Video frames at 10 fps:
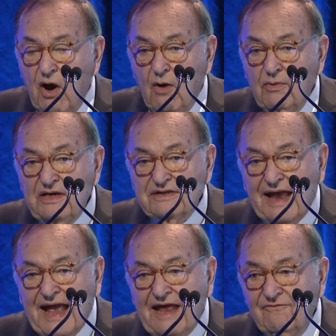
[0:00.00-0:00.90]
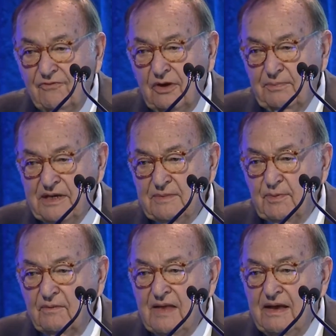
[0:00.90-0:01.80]
always a handful of
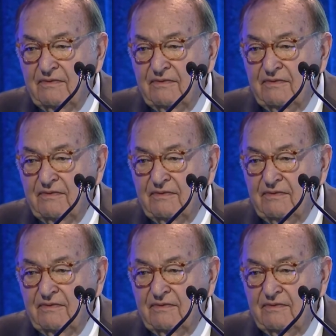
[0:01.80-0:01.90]
people